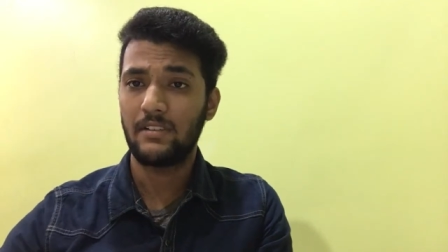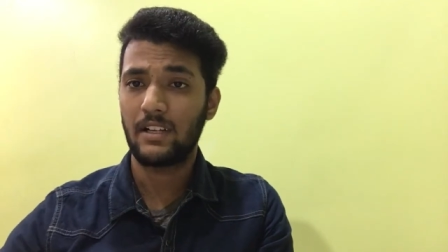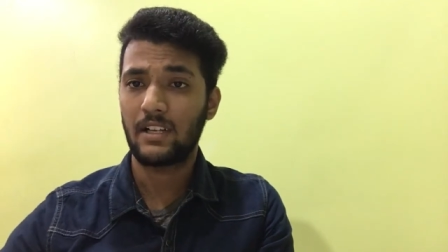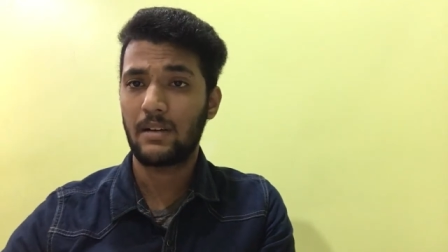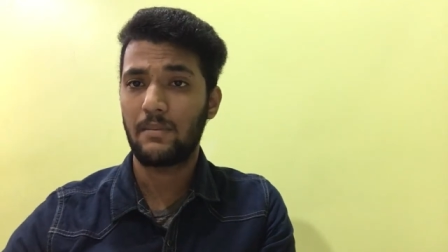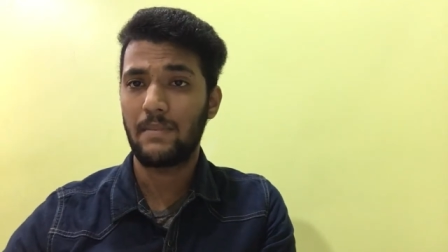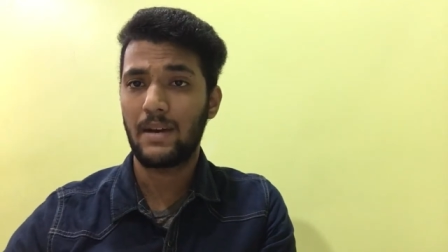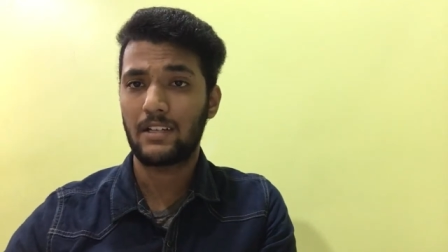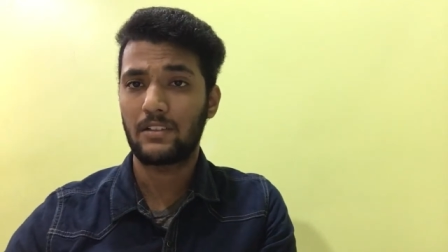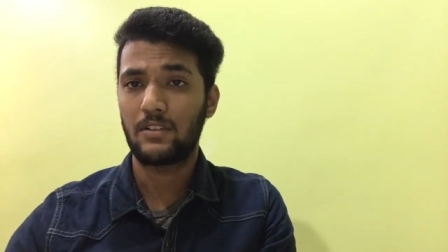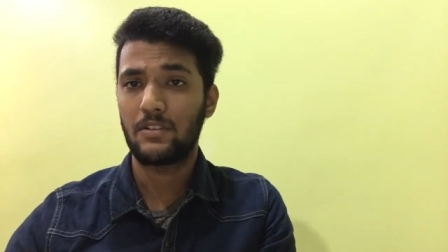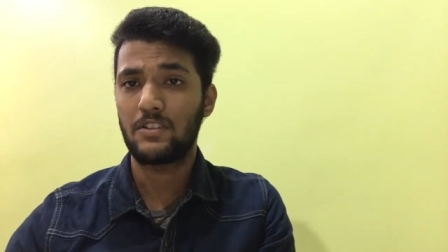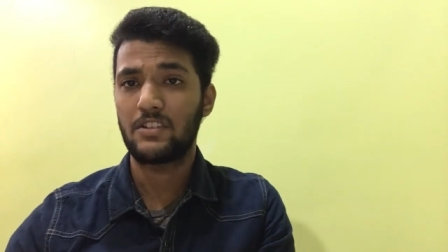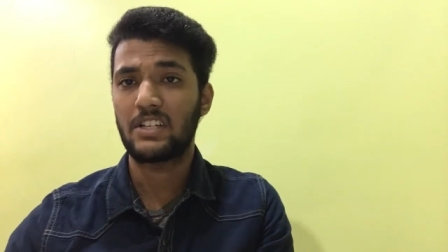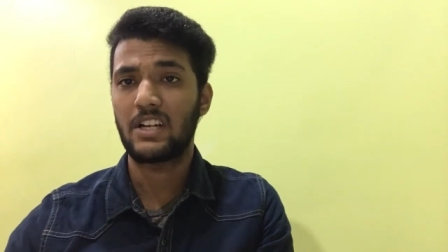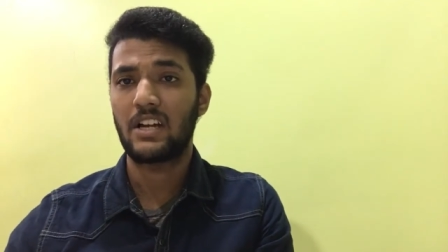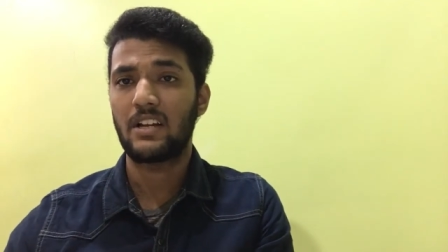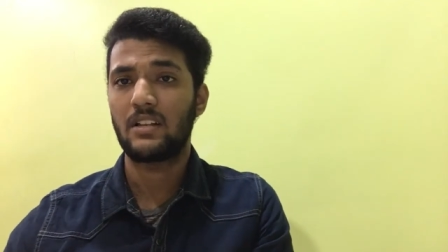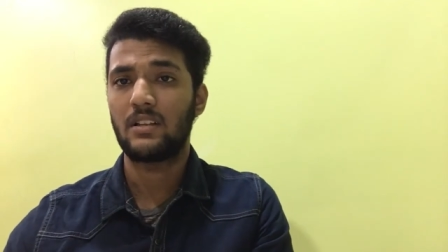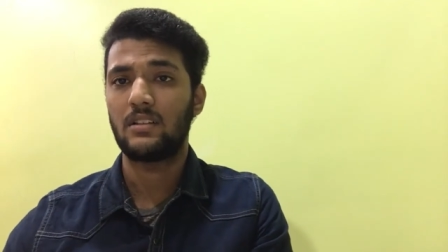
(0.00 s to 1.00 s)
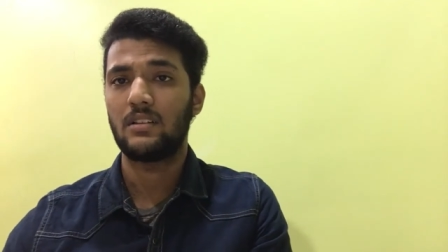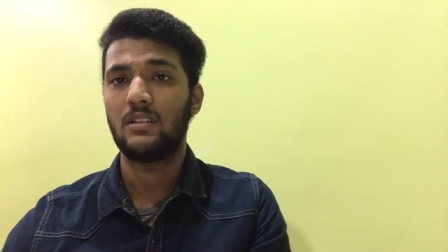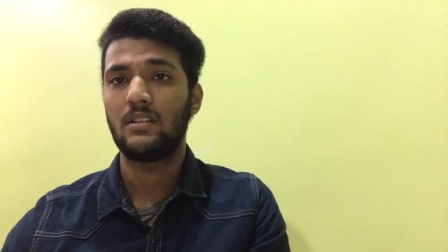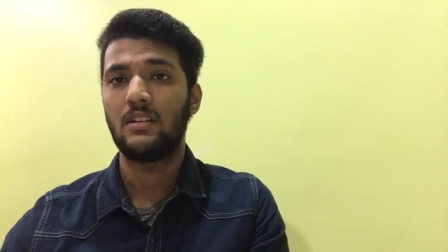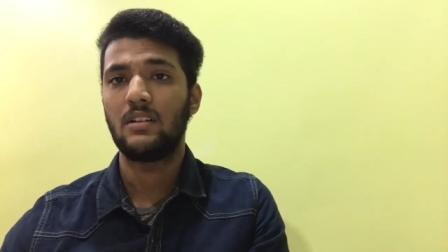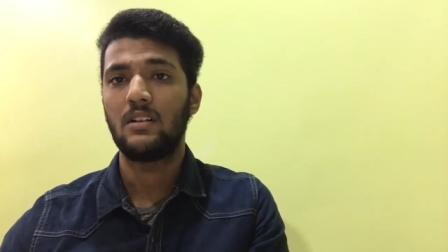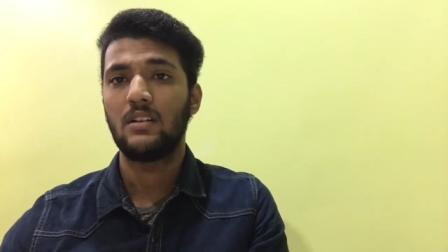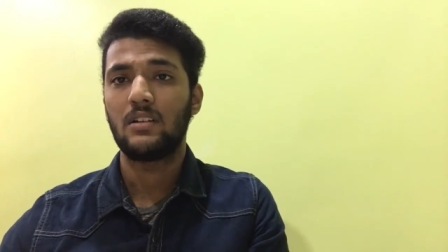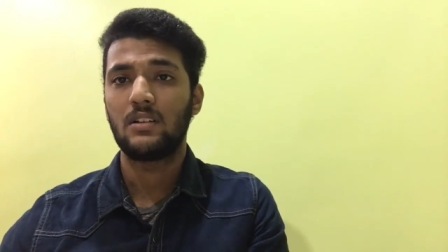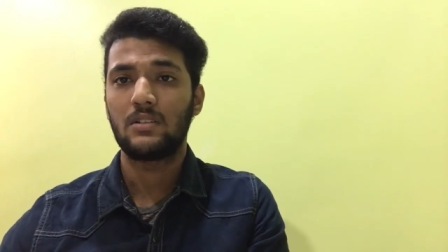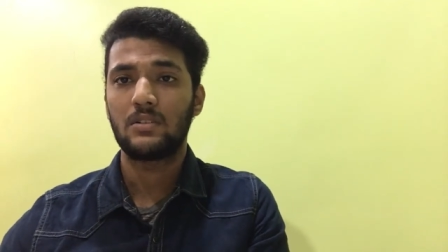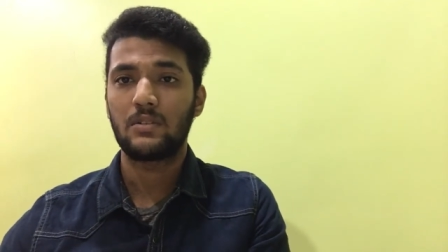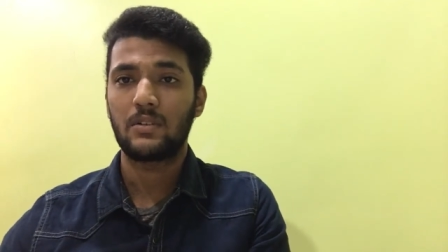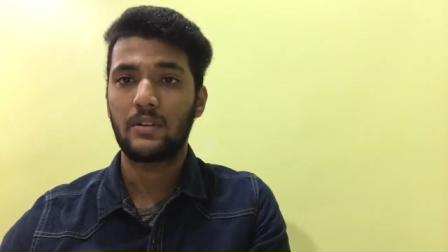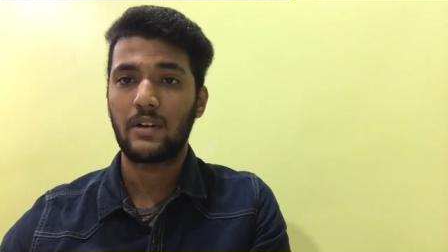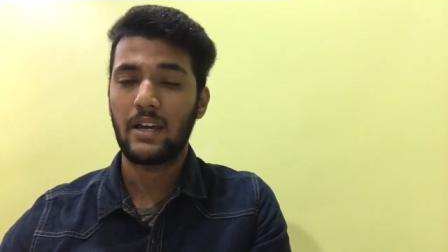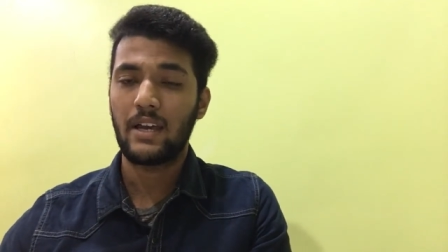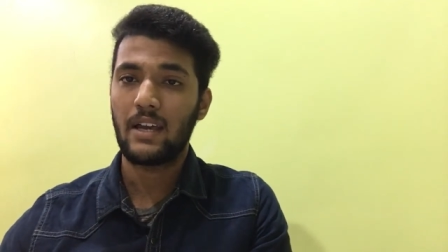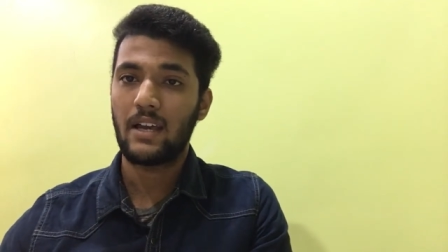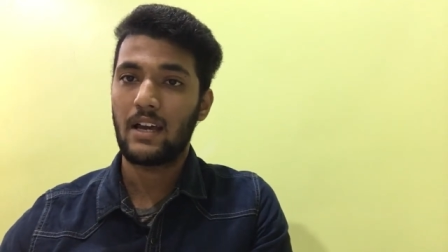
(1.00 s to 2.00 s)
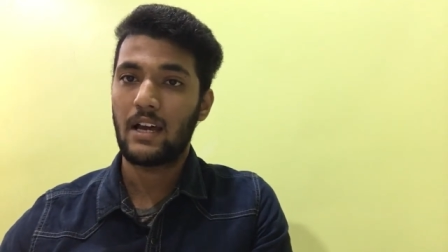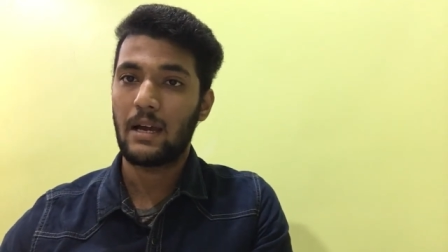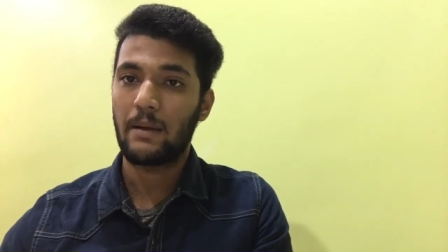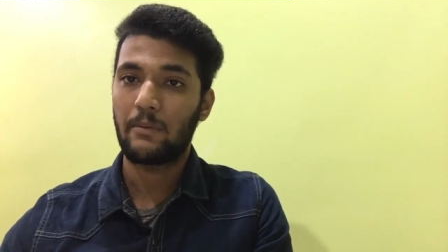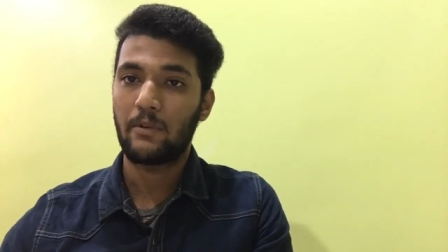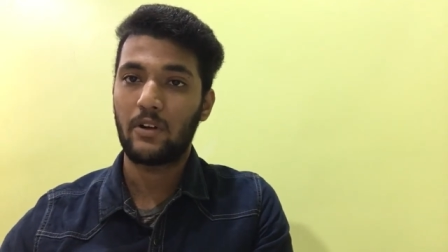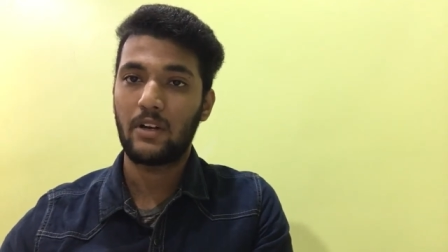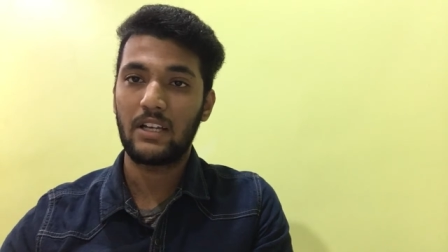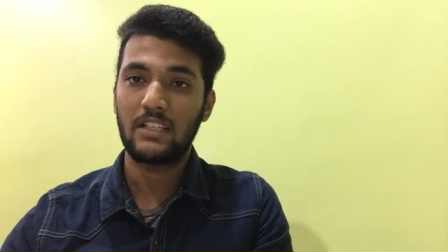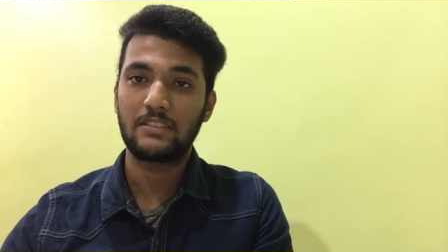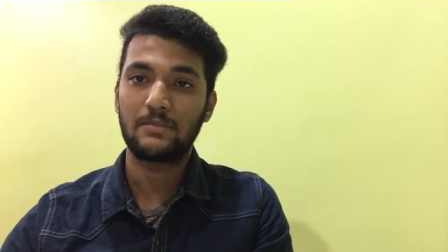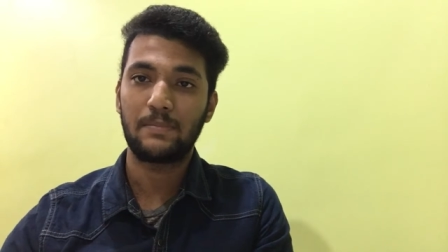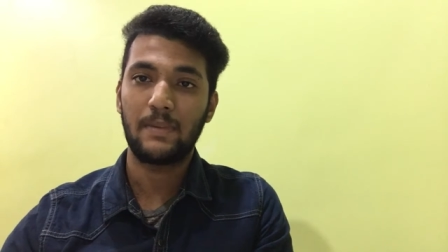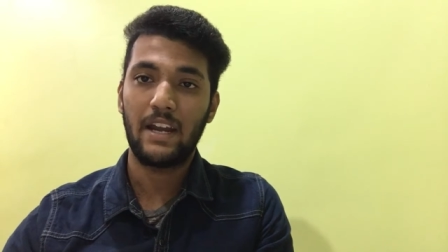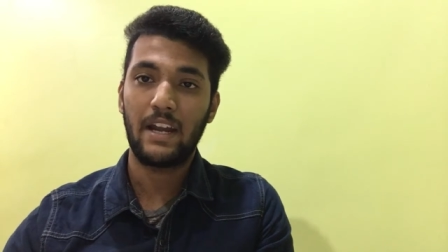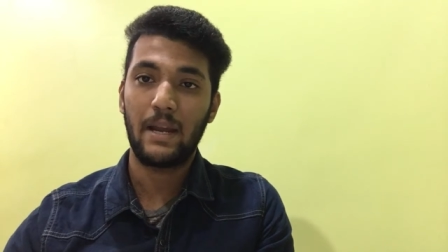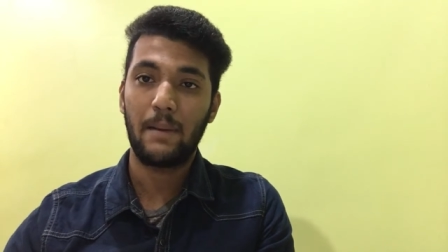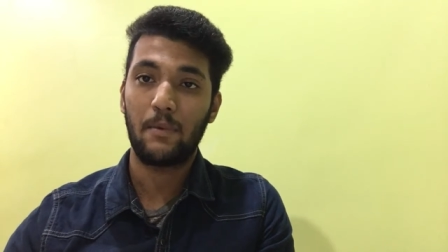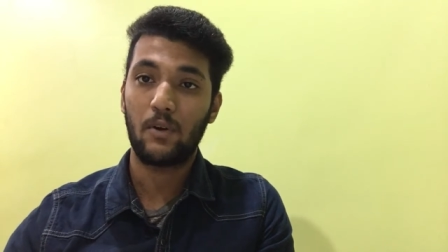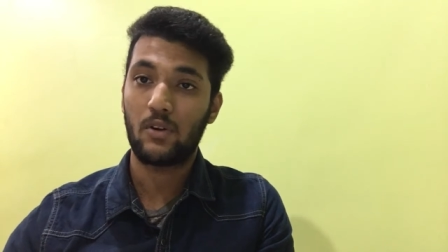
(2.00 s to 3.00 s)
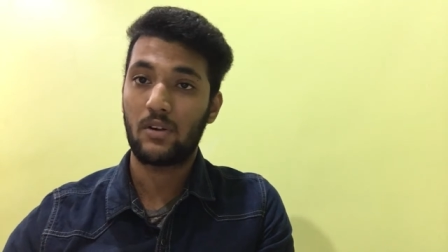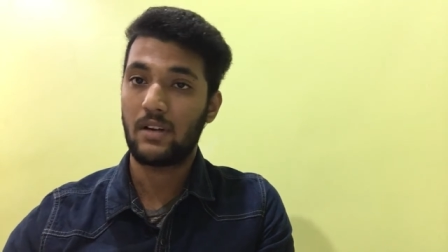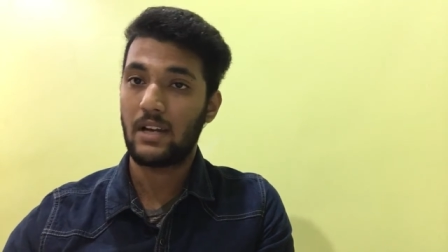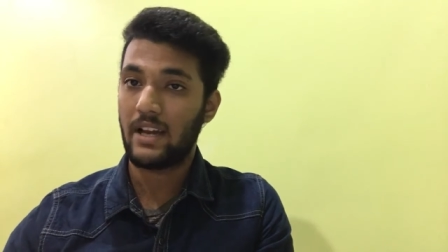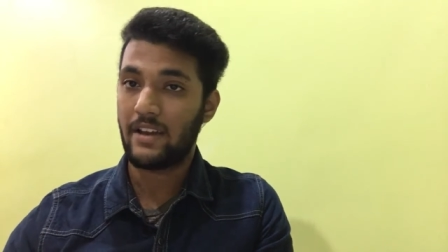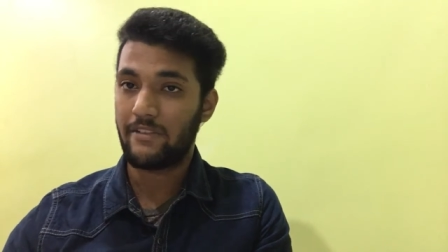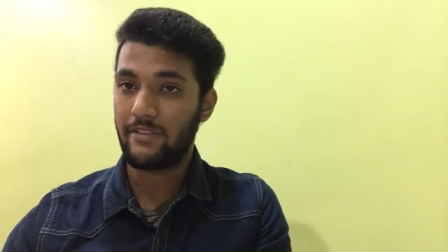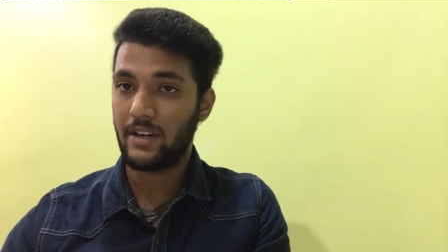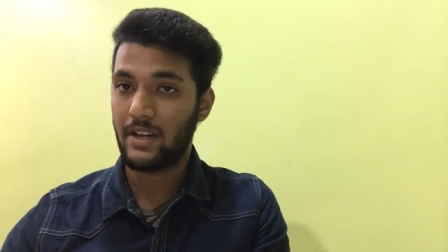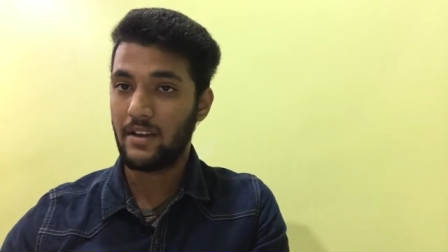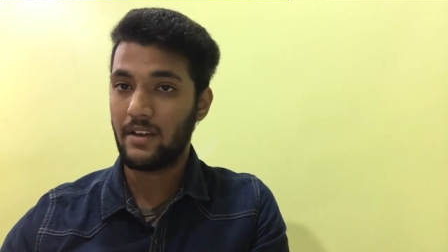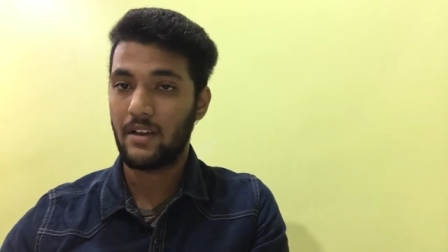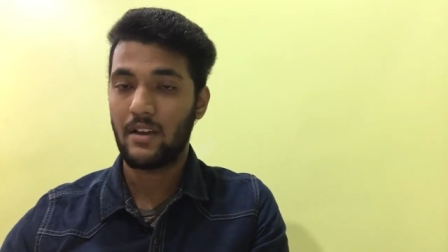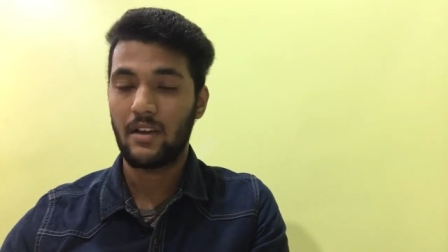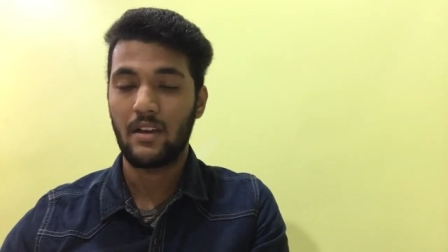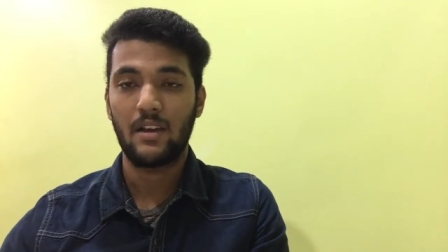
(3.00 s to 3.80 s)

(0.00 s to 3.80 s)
welcome back to the channel. Today I'm going to explain about Li-Fi,